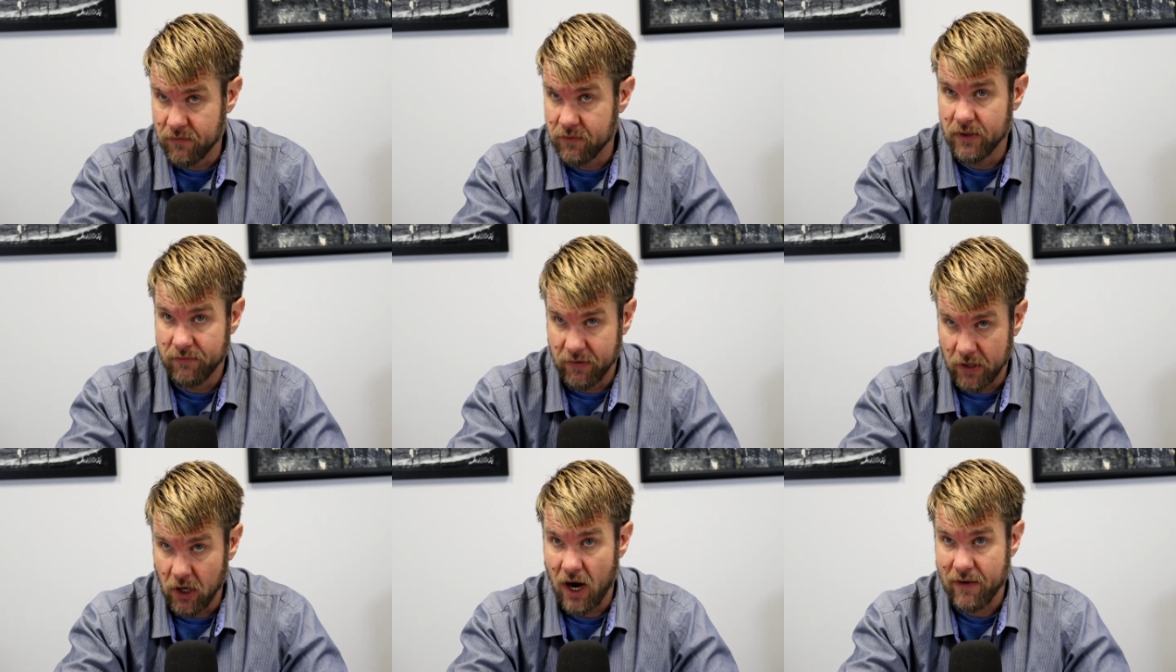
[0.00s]

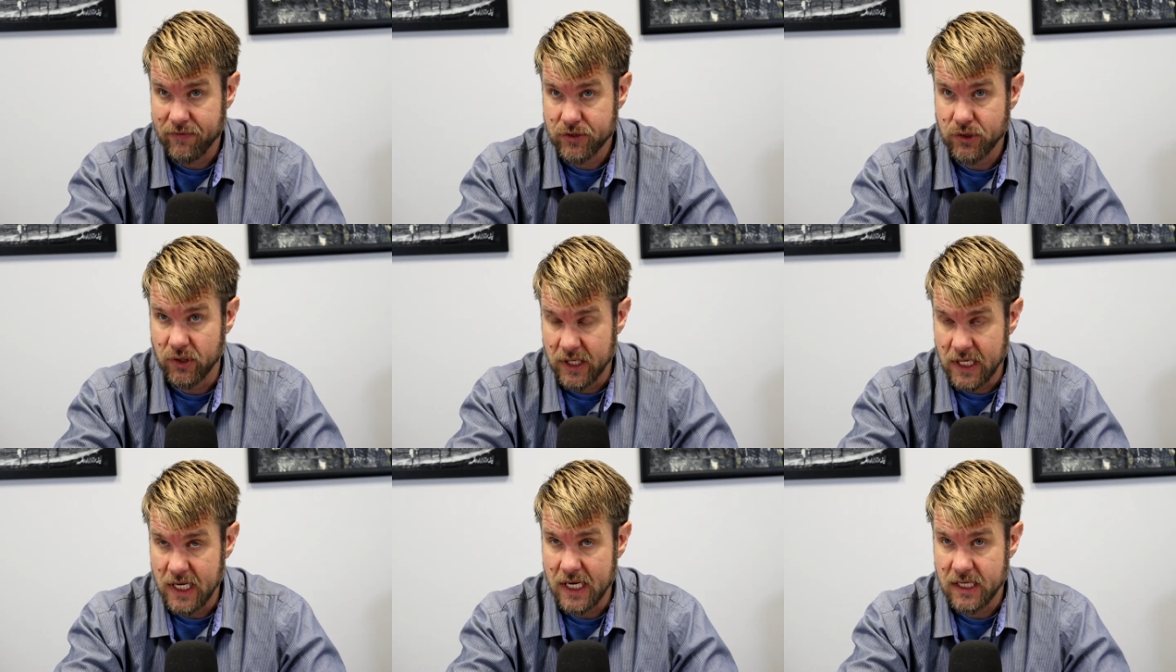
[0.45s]
if an
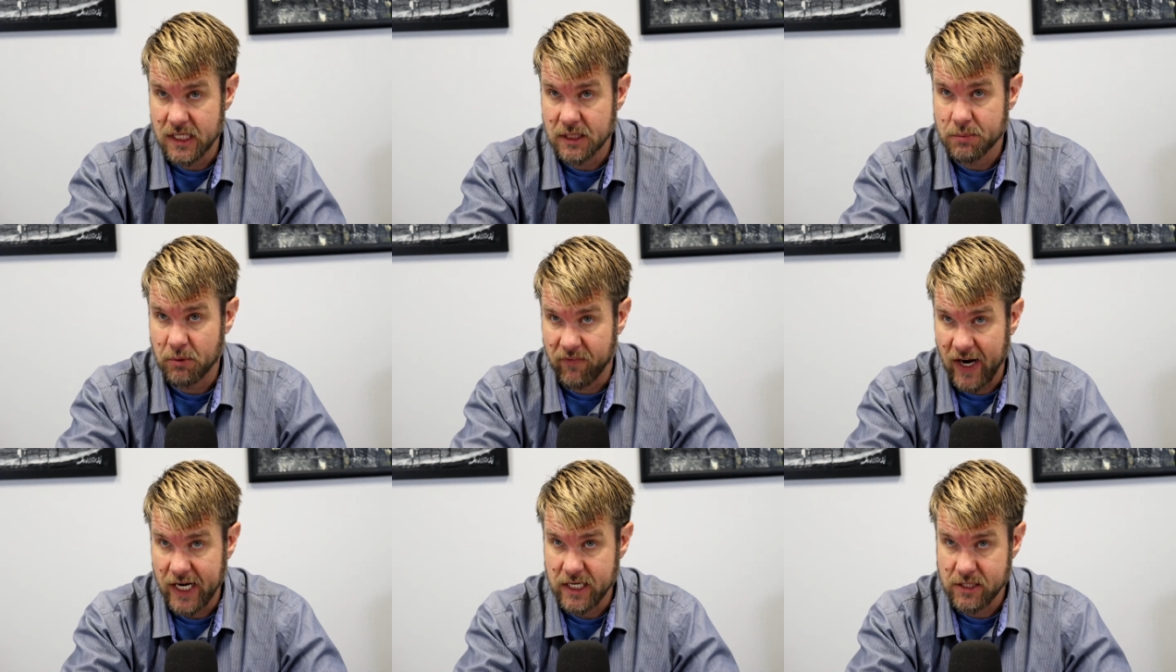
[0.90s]
officer indeed is
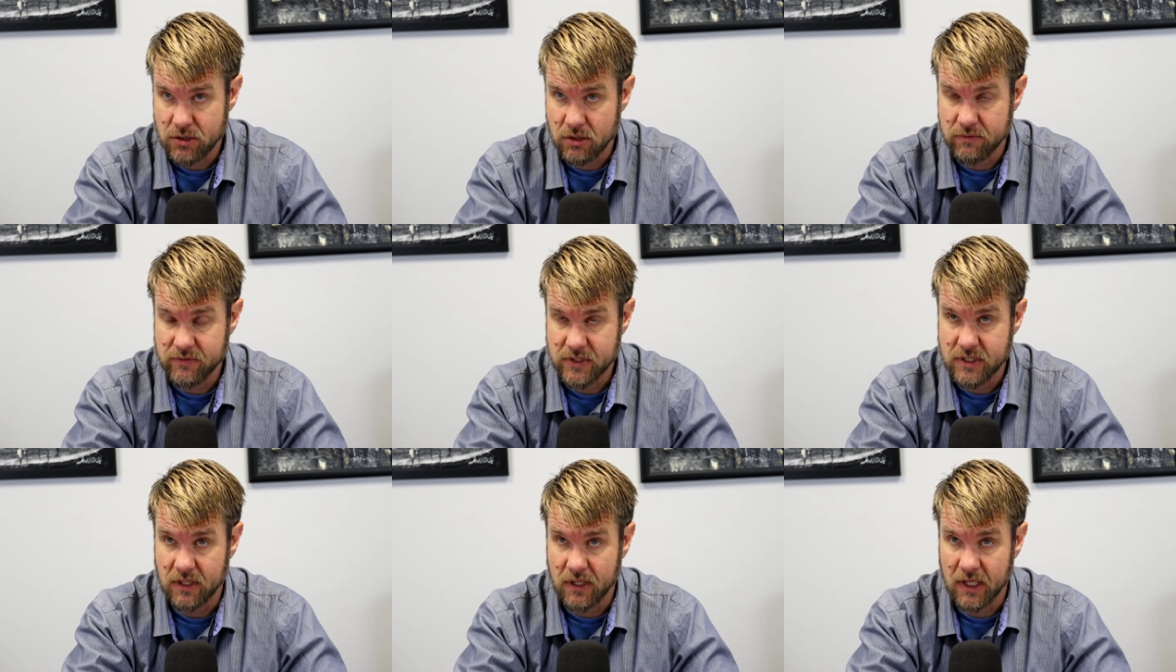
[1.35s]
providing
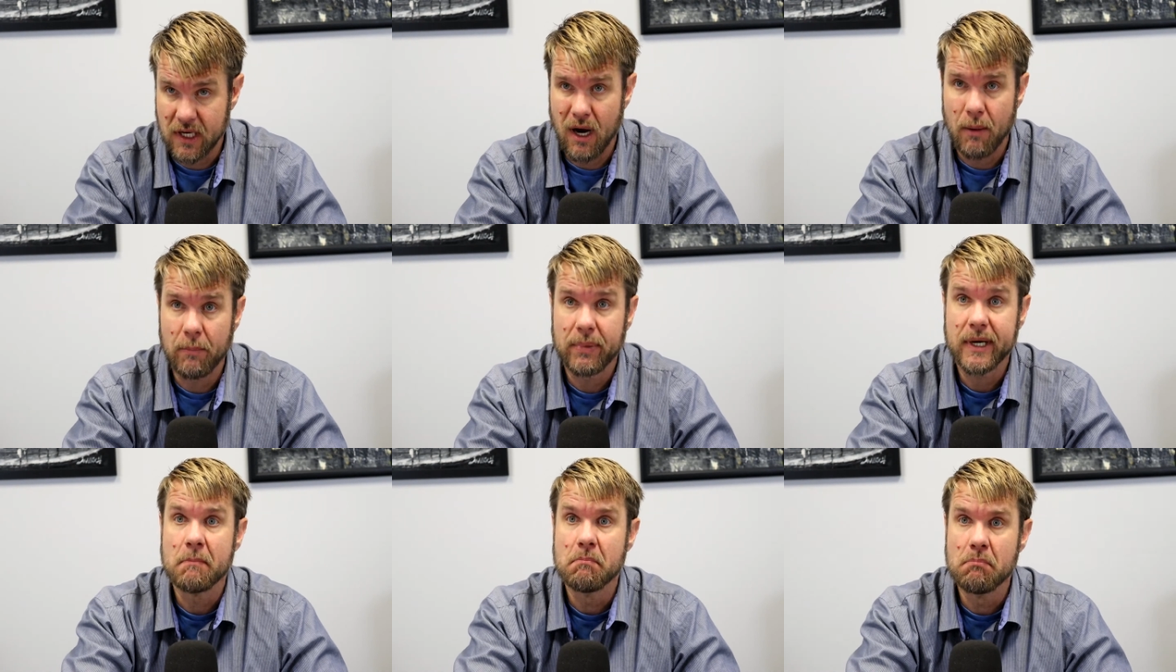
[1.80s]
service to the
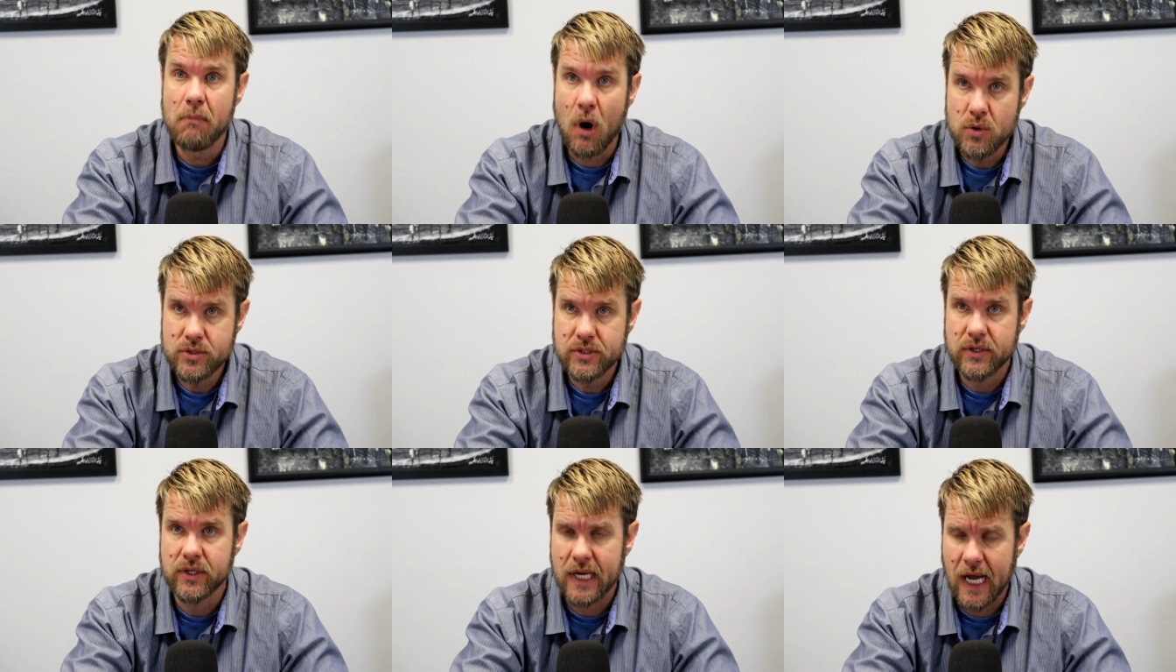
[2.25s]
company,
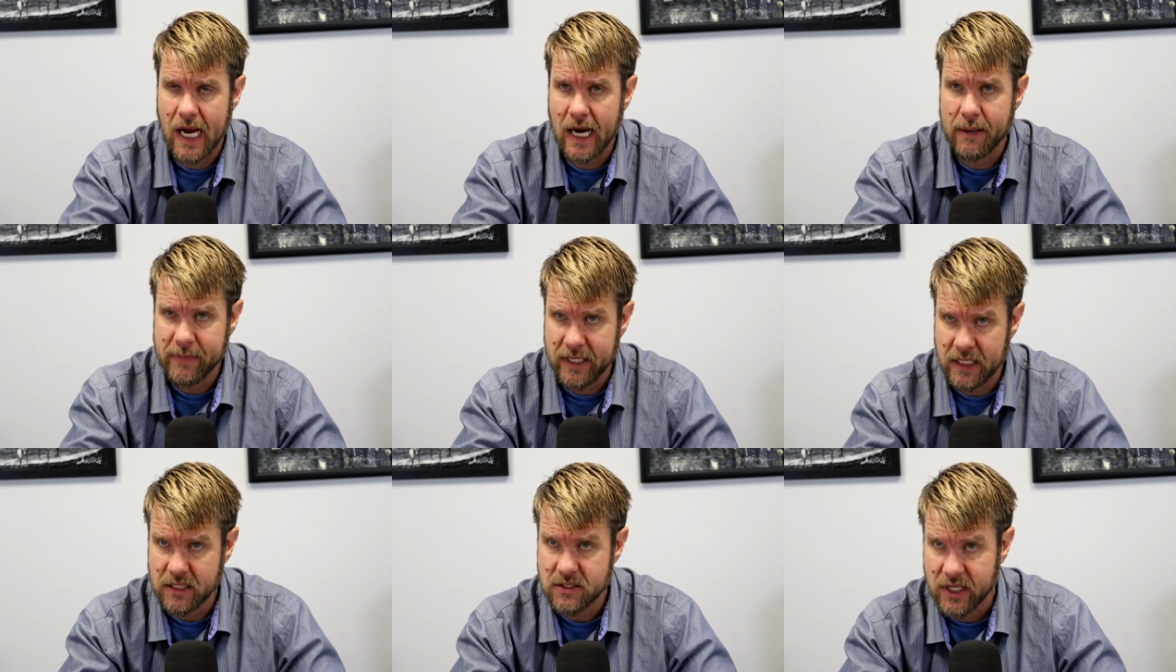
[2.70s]
most of the
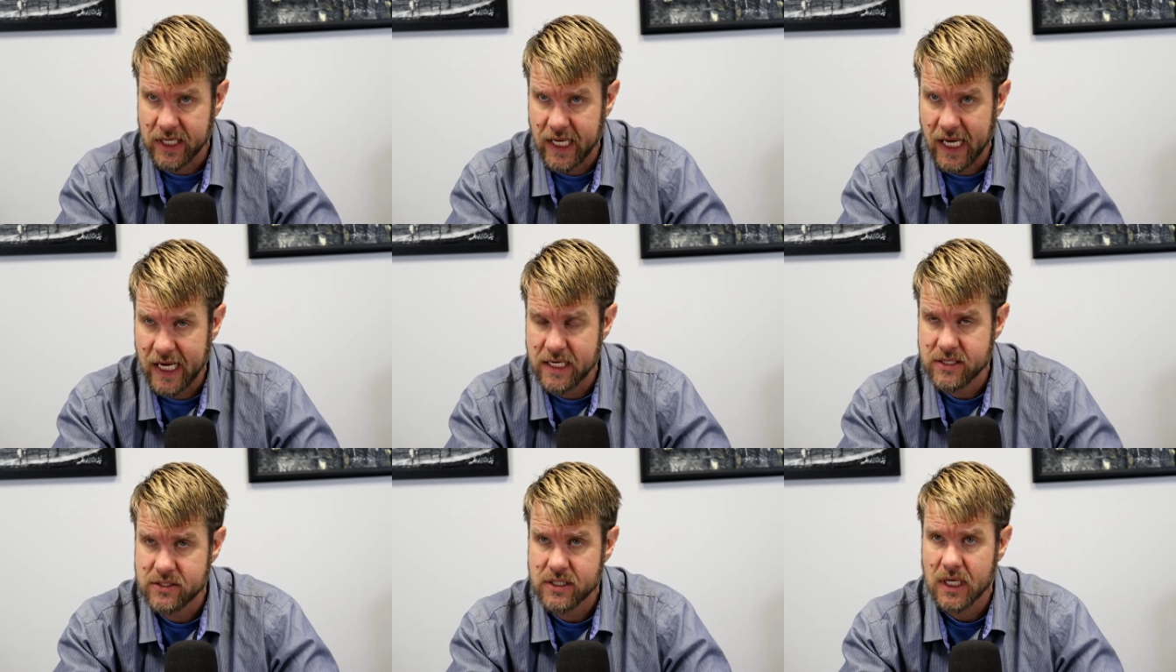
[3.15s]
time that is the
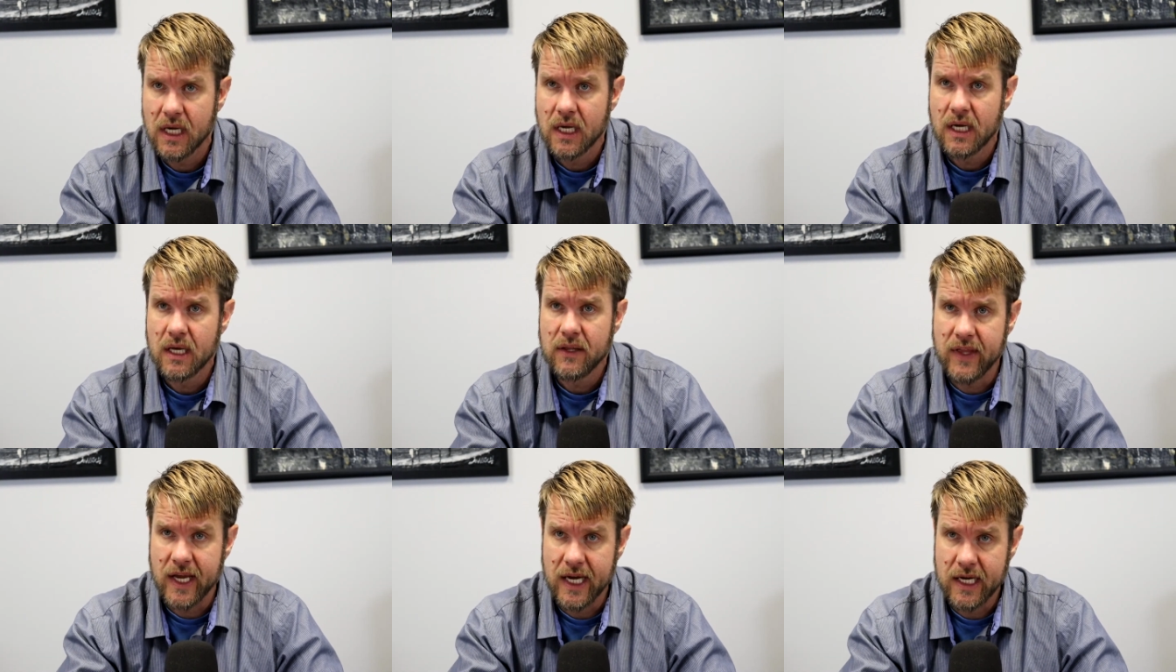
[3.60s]
case,
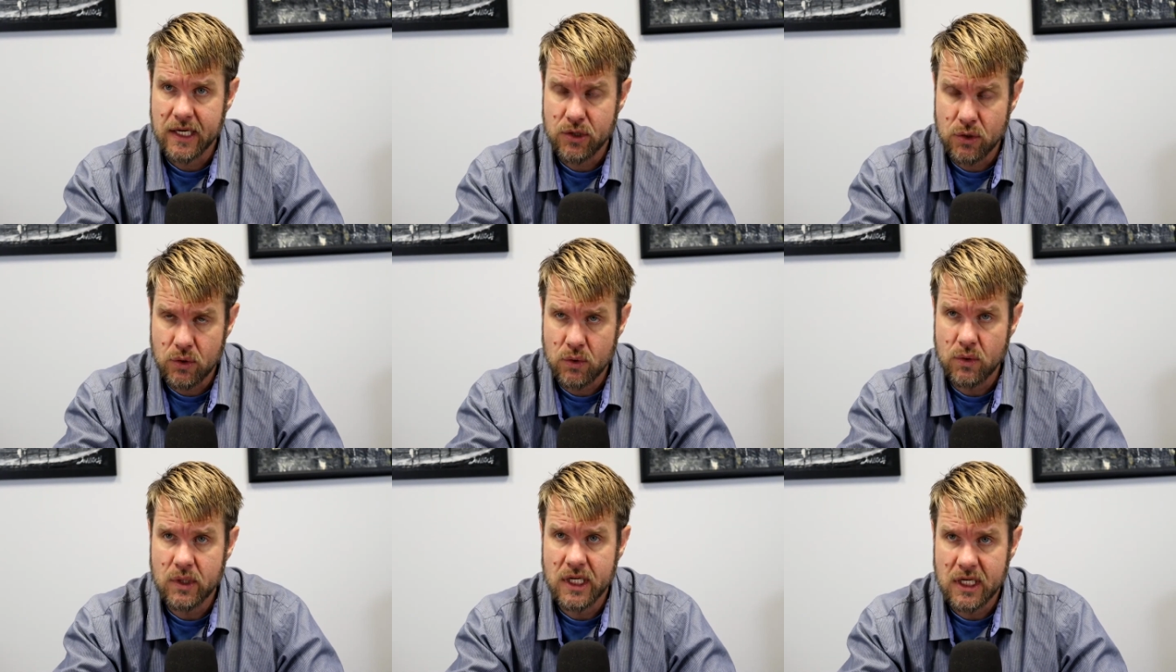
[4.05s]
they
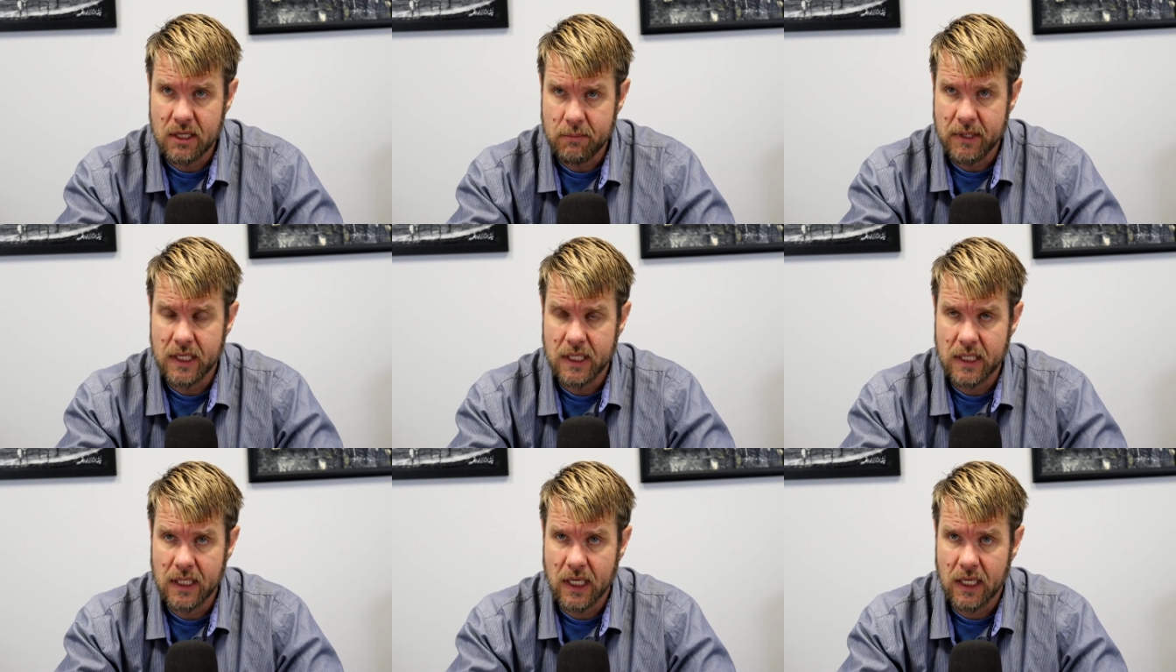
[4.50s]
do need to
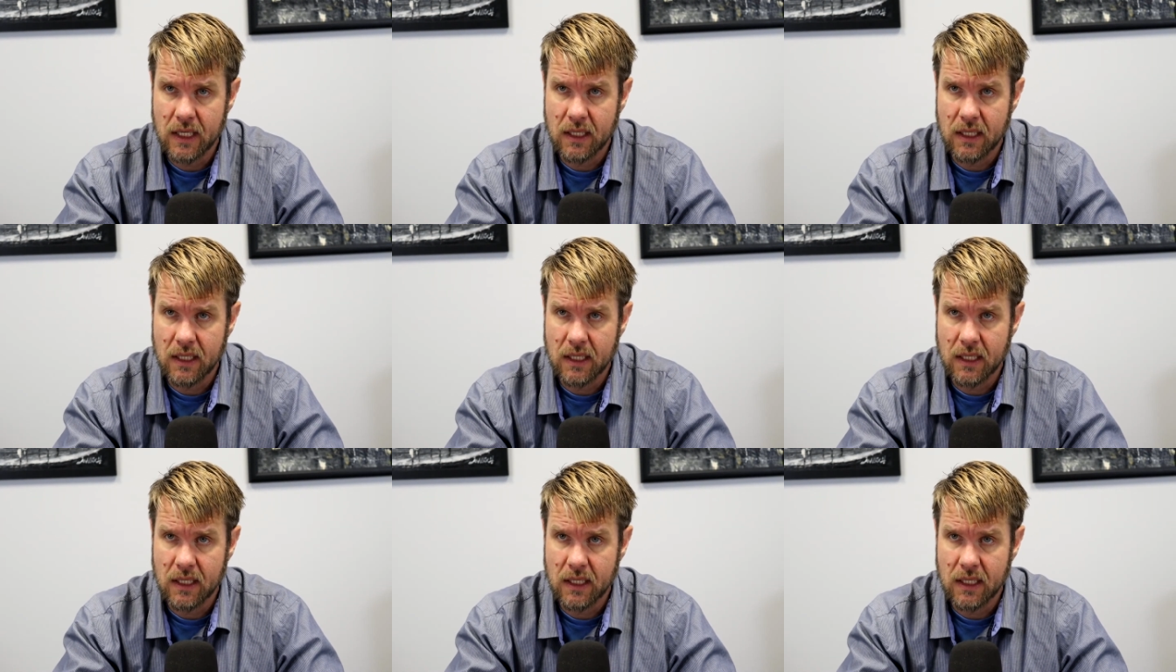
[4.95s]
be